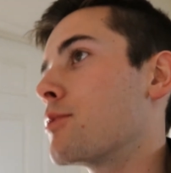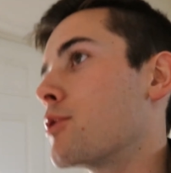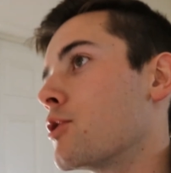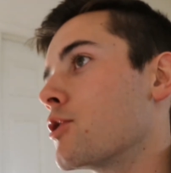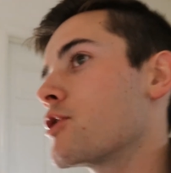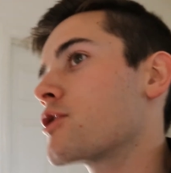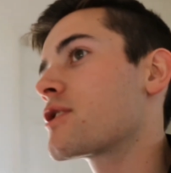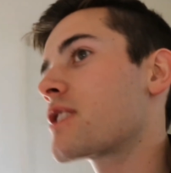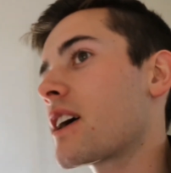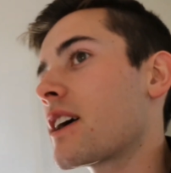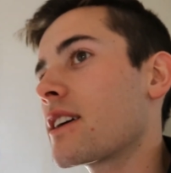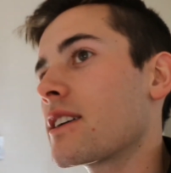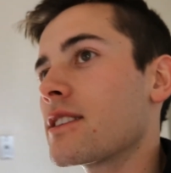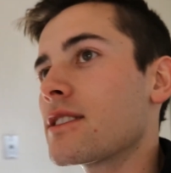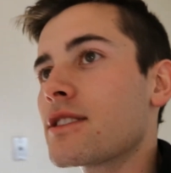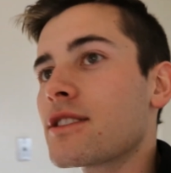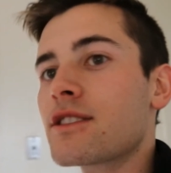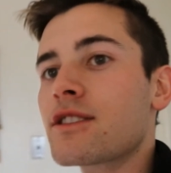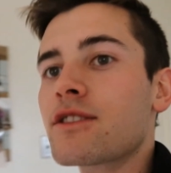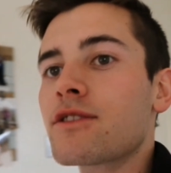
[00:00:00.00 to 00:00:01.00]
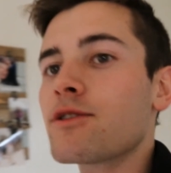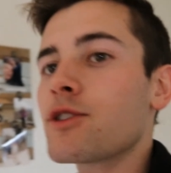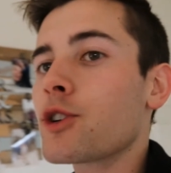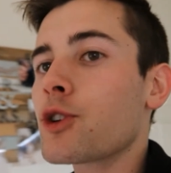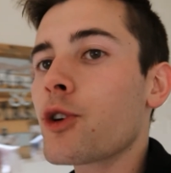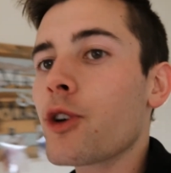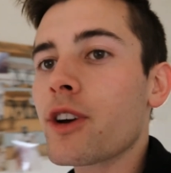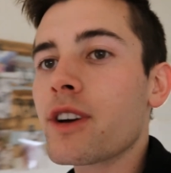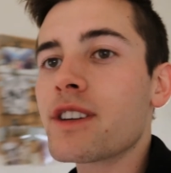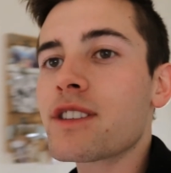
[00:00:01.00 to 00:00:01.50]
science
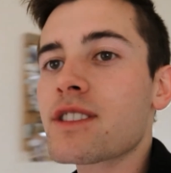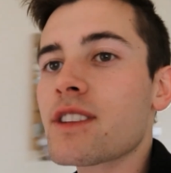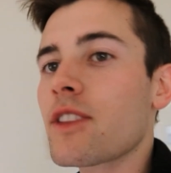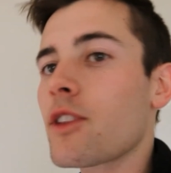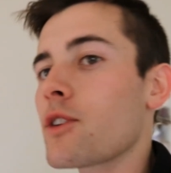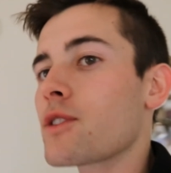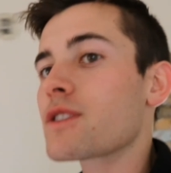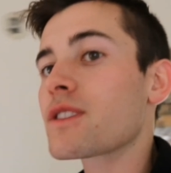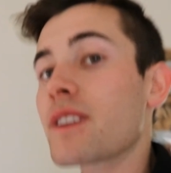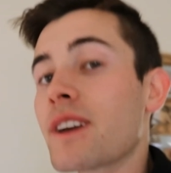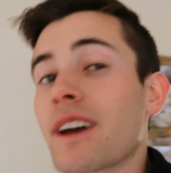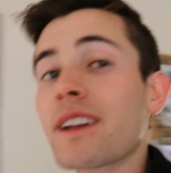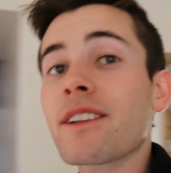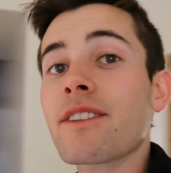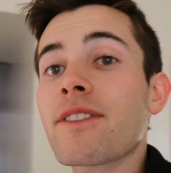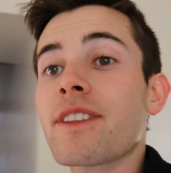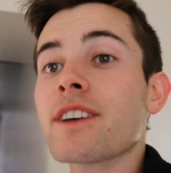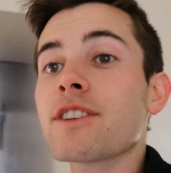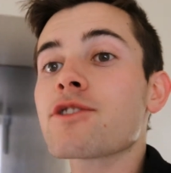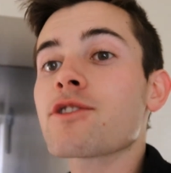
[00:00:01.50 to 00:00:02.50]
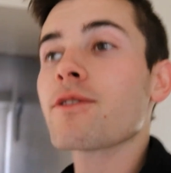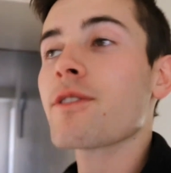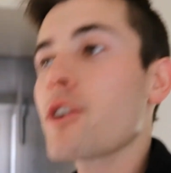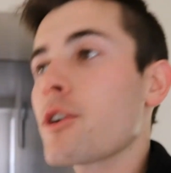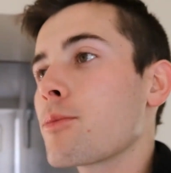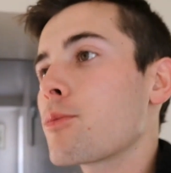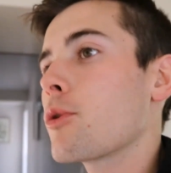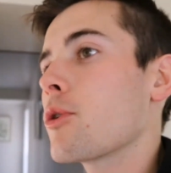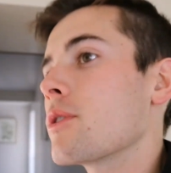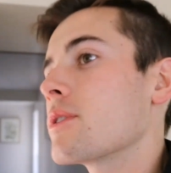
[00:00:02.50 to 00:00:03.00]
degrees and those kind of things are very
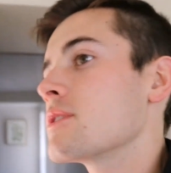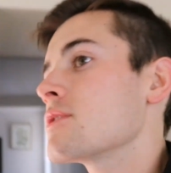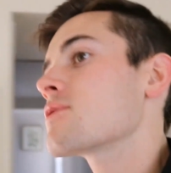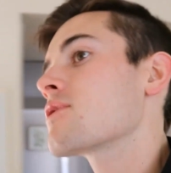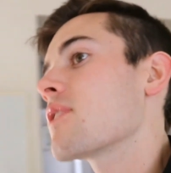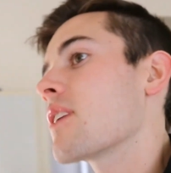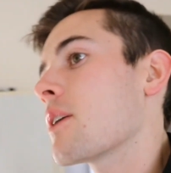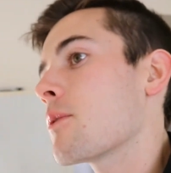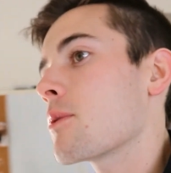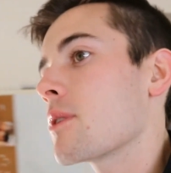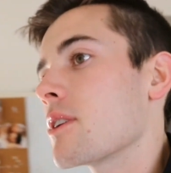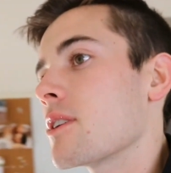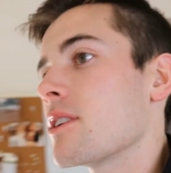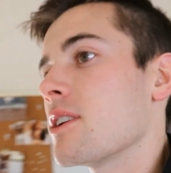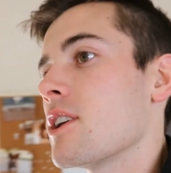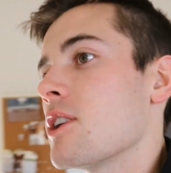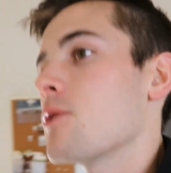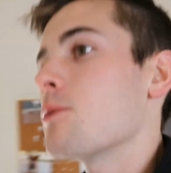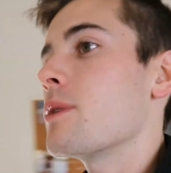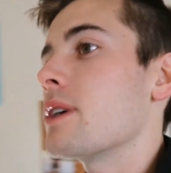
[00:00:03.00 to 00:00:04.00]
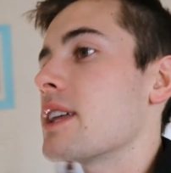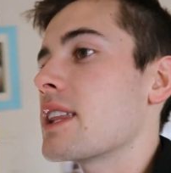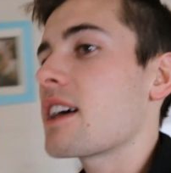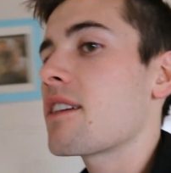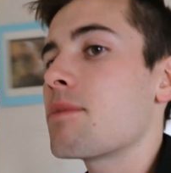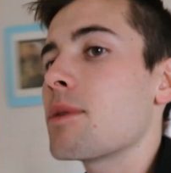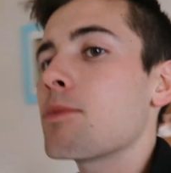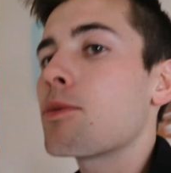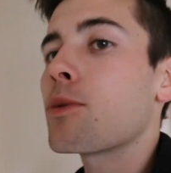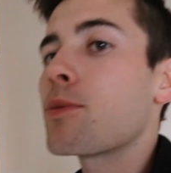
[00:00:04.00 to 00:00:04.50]
important, so that way we can have
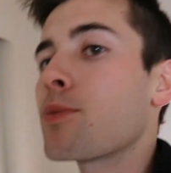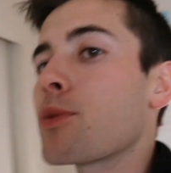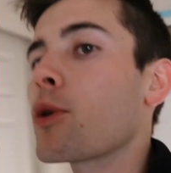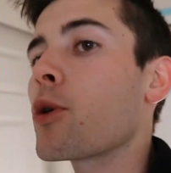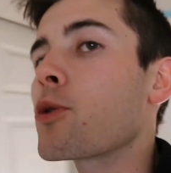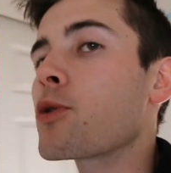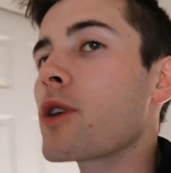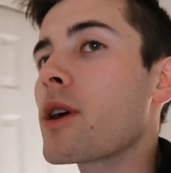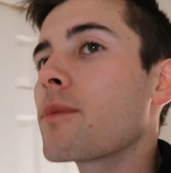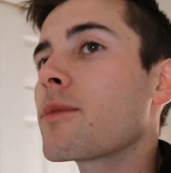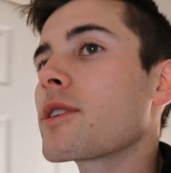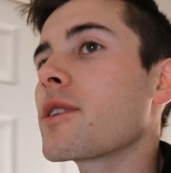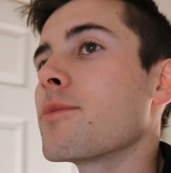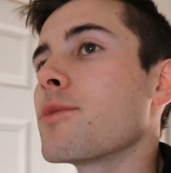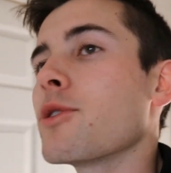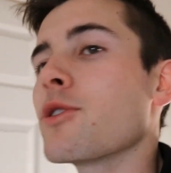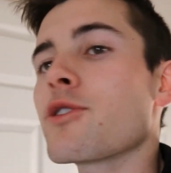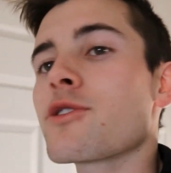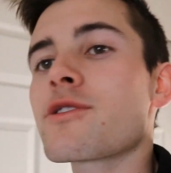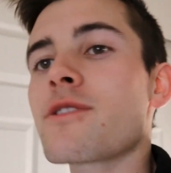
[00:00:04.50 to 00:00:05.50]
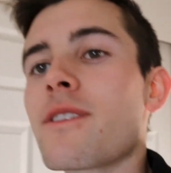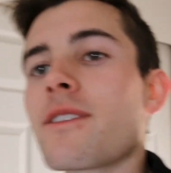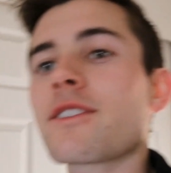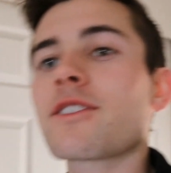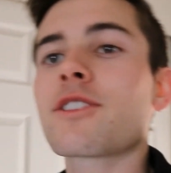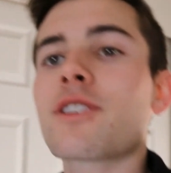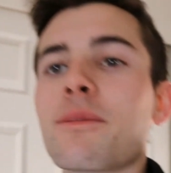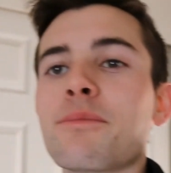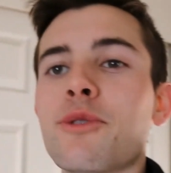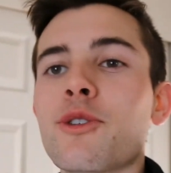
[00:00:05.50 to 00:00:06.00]
people program the computers.
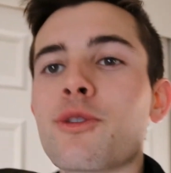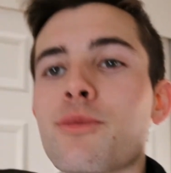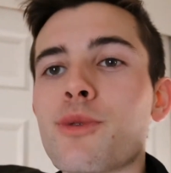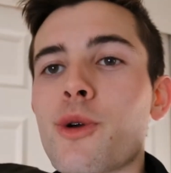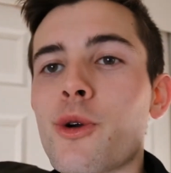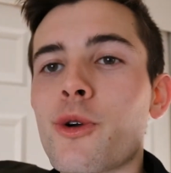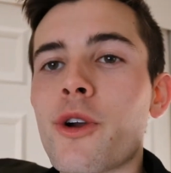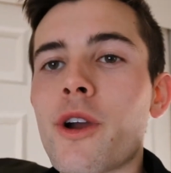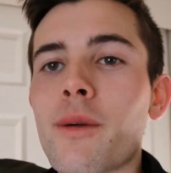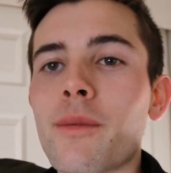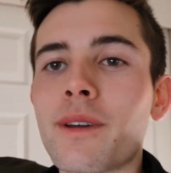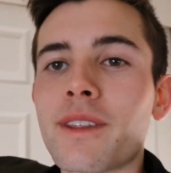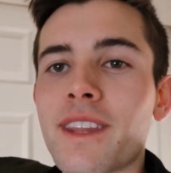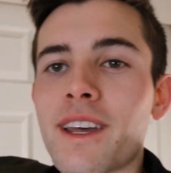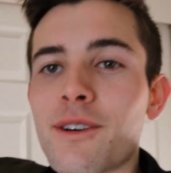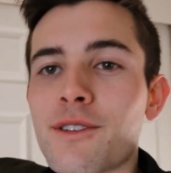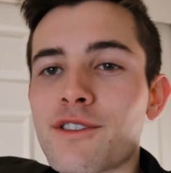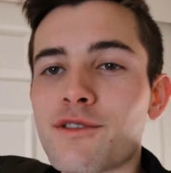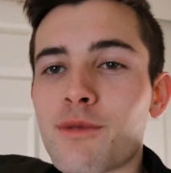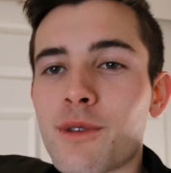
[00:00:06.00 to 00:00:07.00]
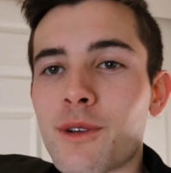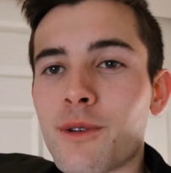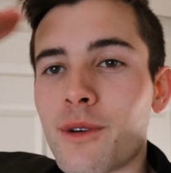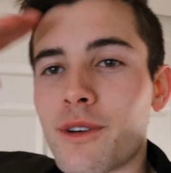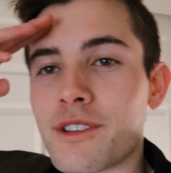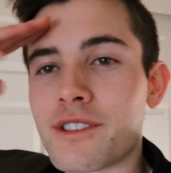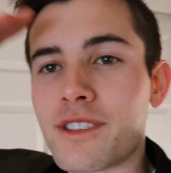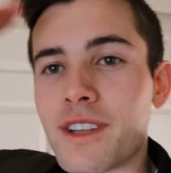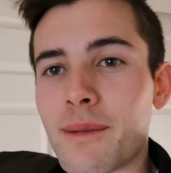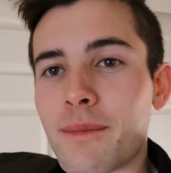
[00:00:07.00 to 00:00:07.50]
Computer programming, that was what it
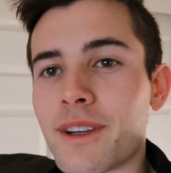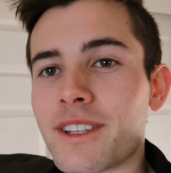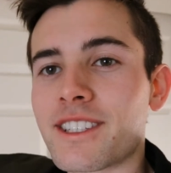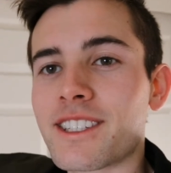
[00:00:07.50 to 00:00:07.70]
was I meant to